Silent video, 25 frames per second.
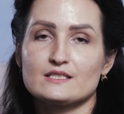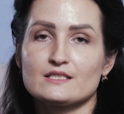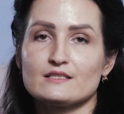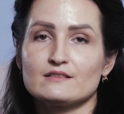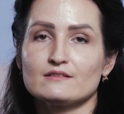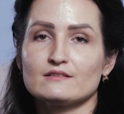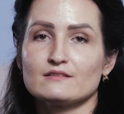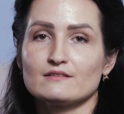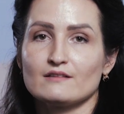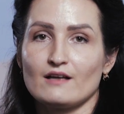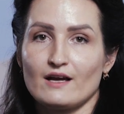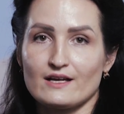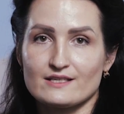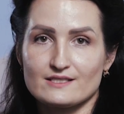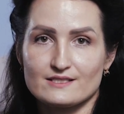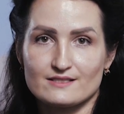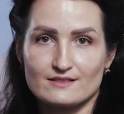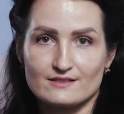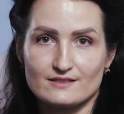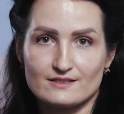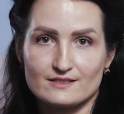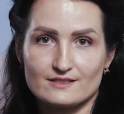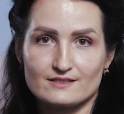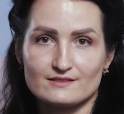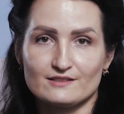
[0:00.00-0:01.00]
still a
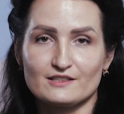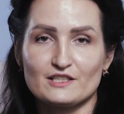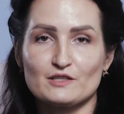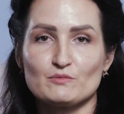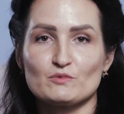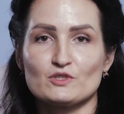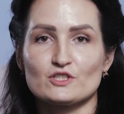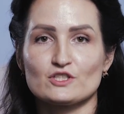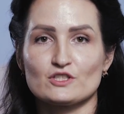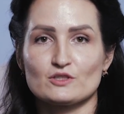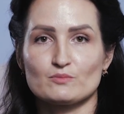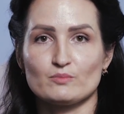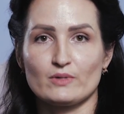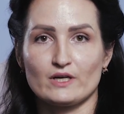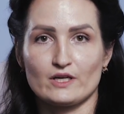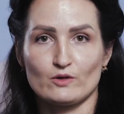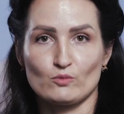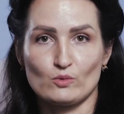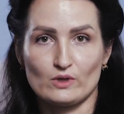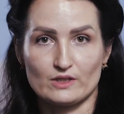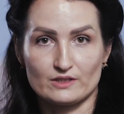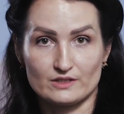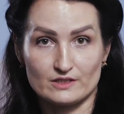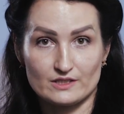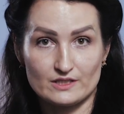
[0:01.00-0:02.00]
license limited by
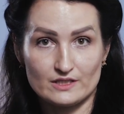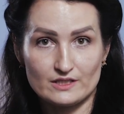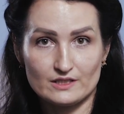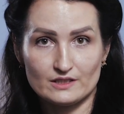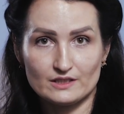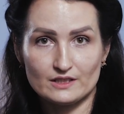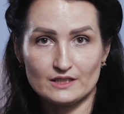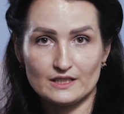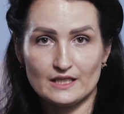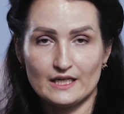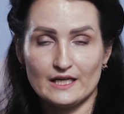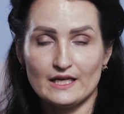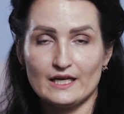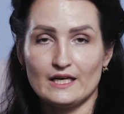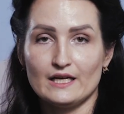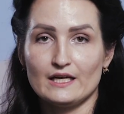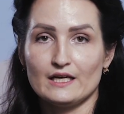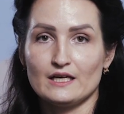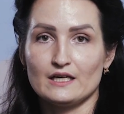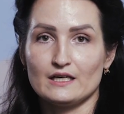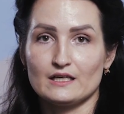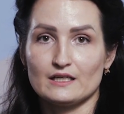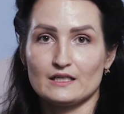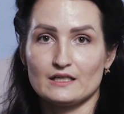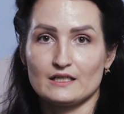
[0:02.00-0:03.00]
one year.
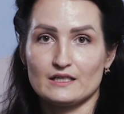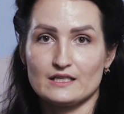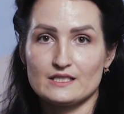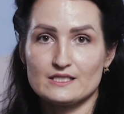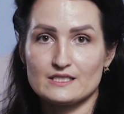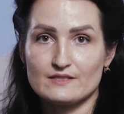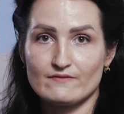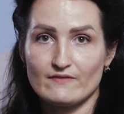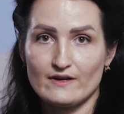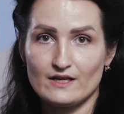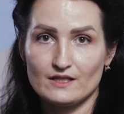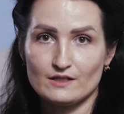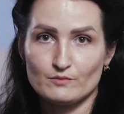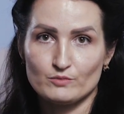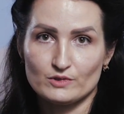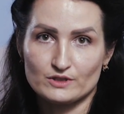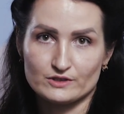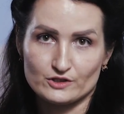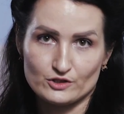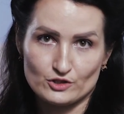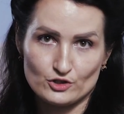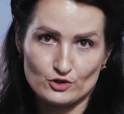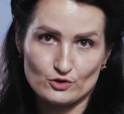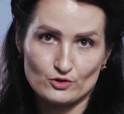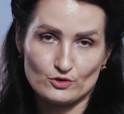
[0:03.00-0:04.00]
Uh, it's available
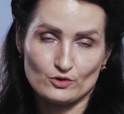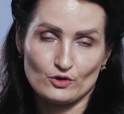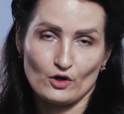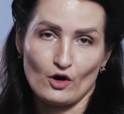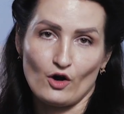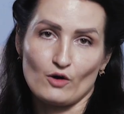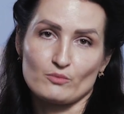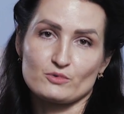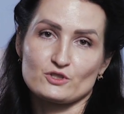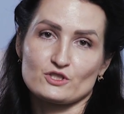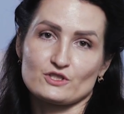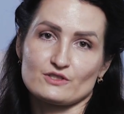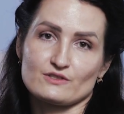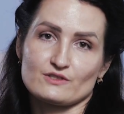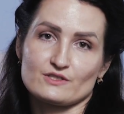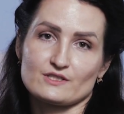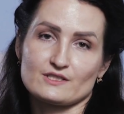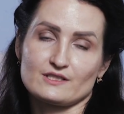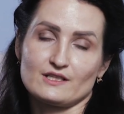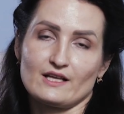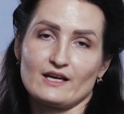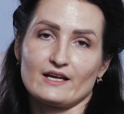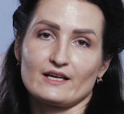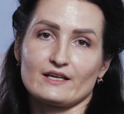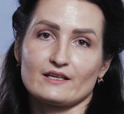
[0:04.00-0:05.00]
in two
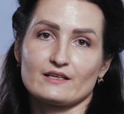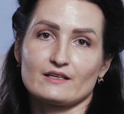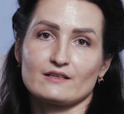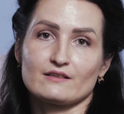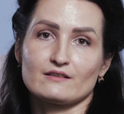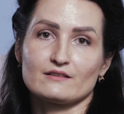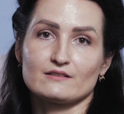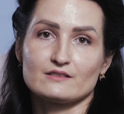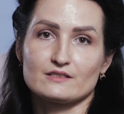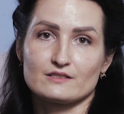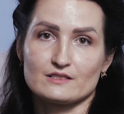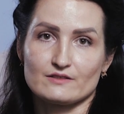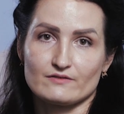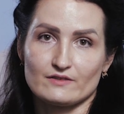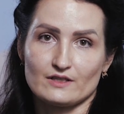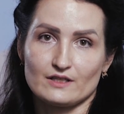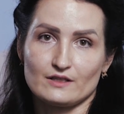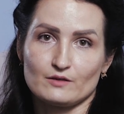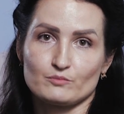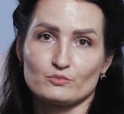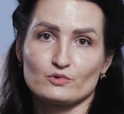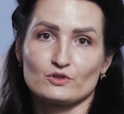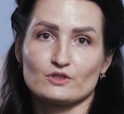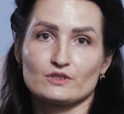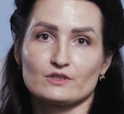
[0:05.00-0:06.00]
options like
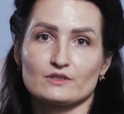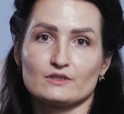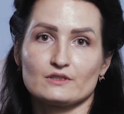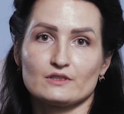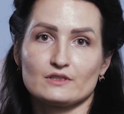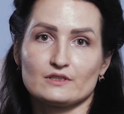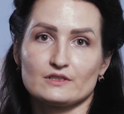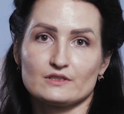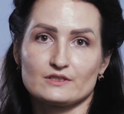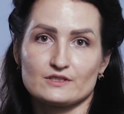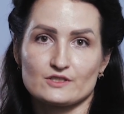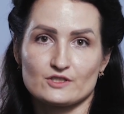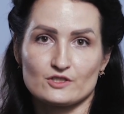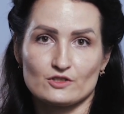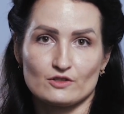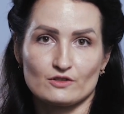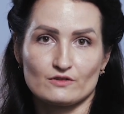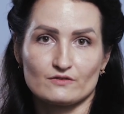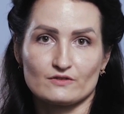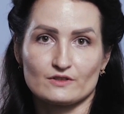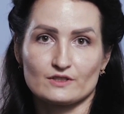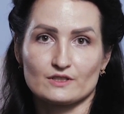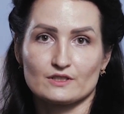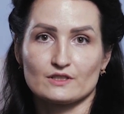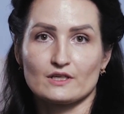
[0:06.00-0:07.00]
Developer
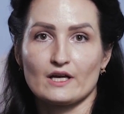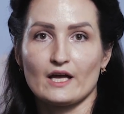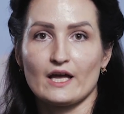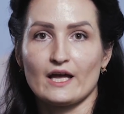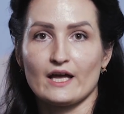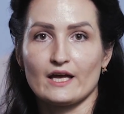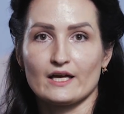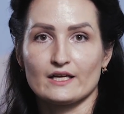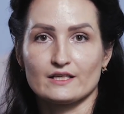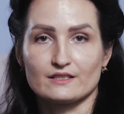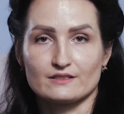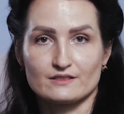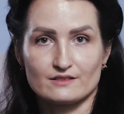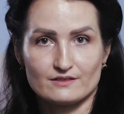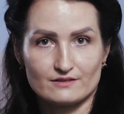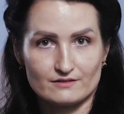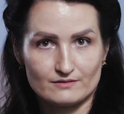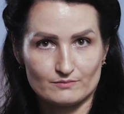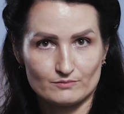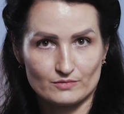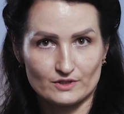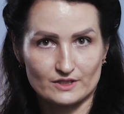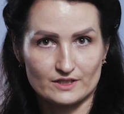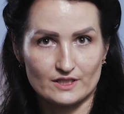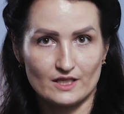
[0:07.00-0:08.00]
Server and
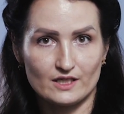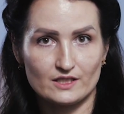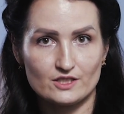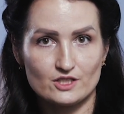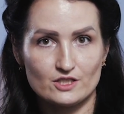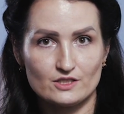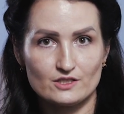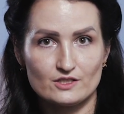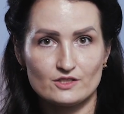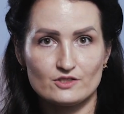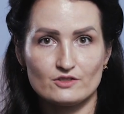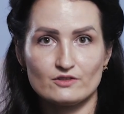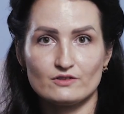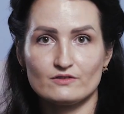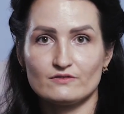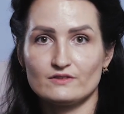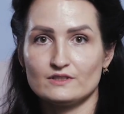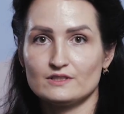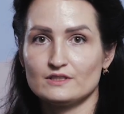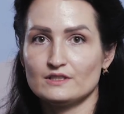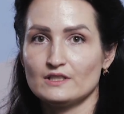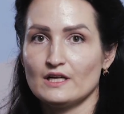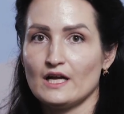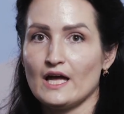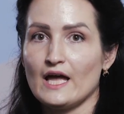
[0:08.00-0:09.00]
Production
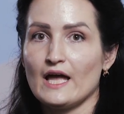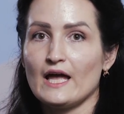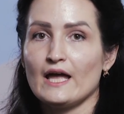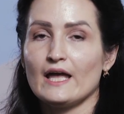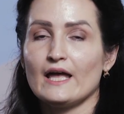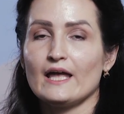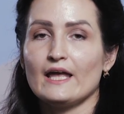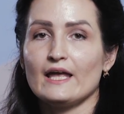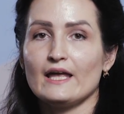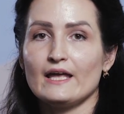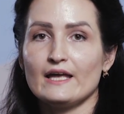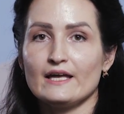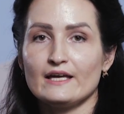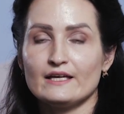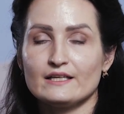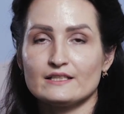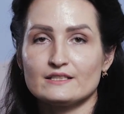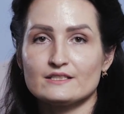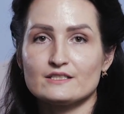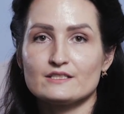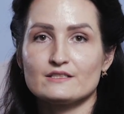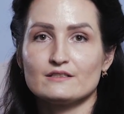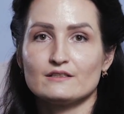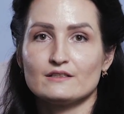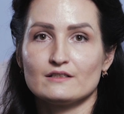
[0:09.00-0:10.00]
Server,
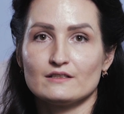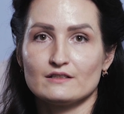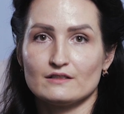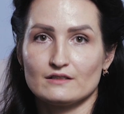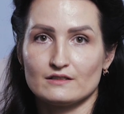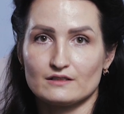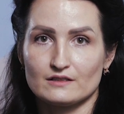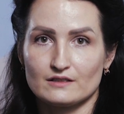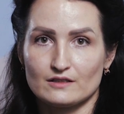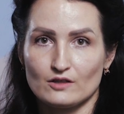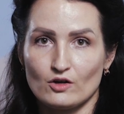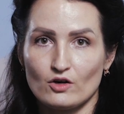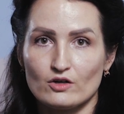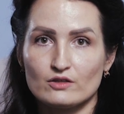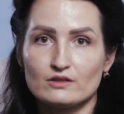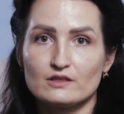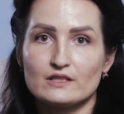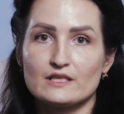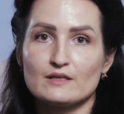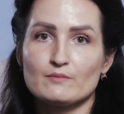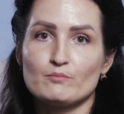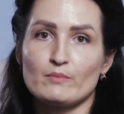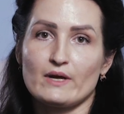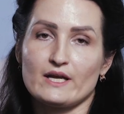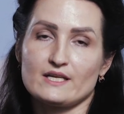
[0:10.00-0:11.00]
and Uh,
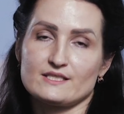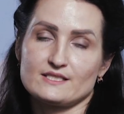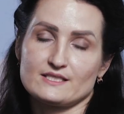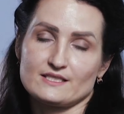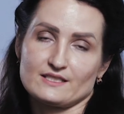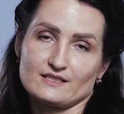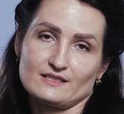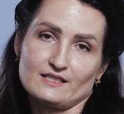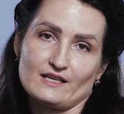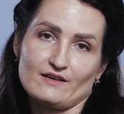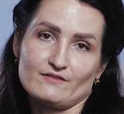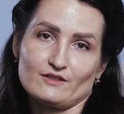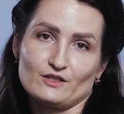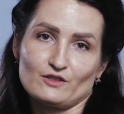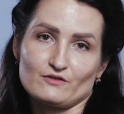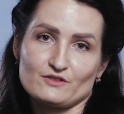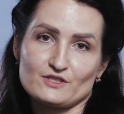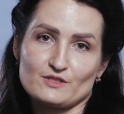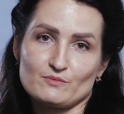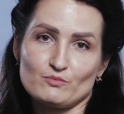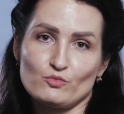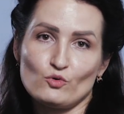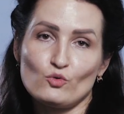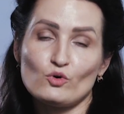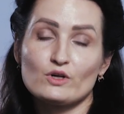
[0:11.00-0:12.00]
only basic level of
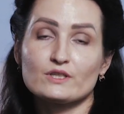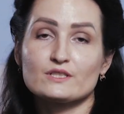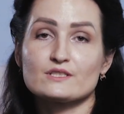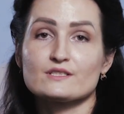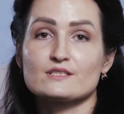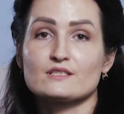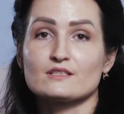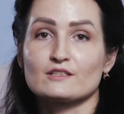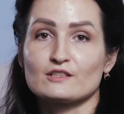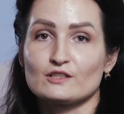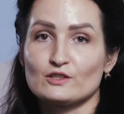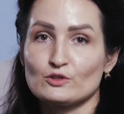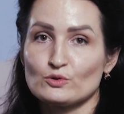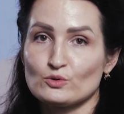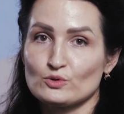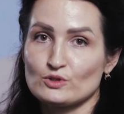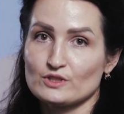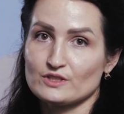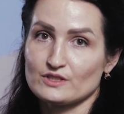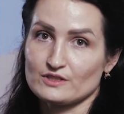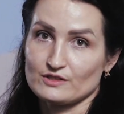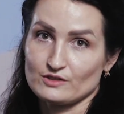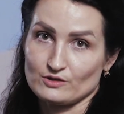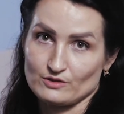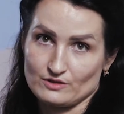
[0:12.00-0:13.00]
support is
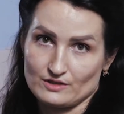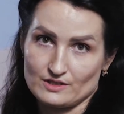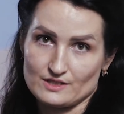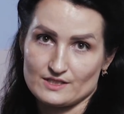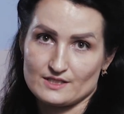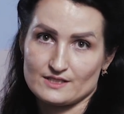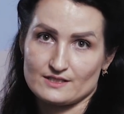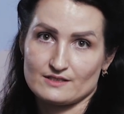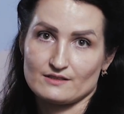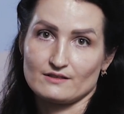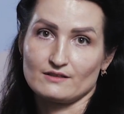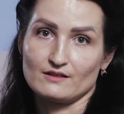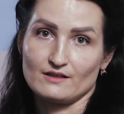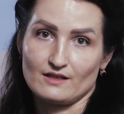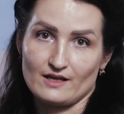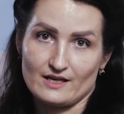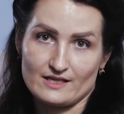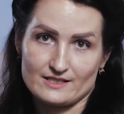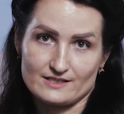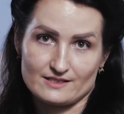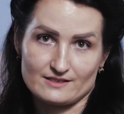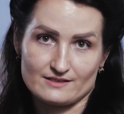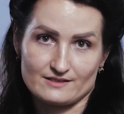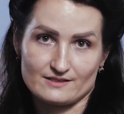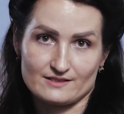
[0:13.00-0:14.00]
included into this
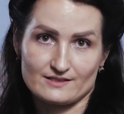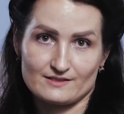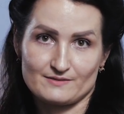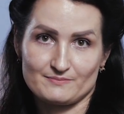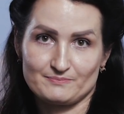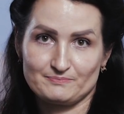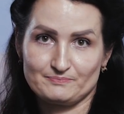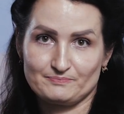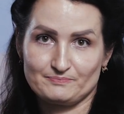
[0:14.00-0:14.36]
license.